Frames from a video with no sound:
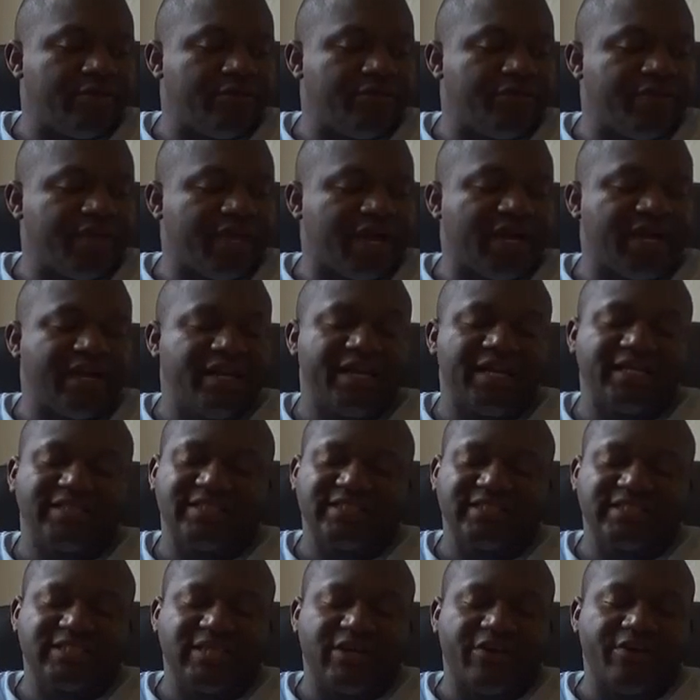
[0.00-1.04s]
the
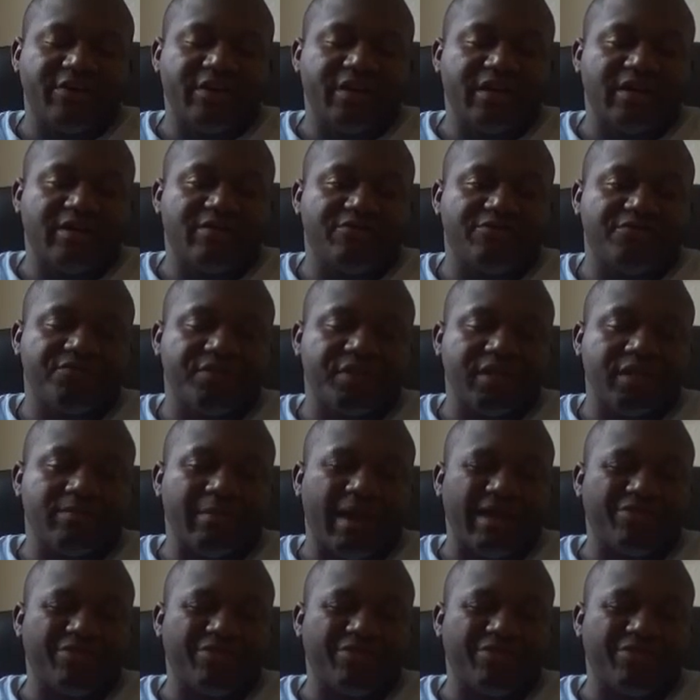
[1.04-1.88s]
unnecessary love theme.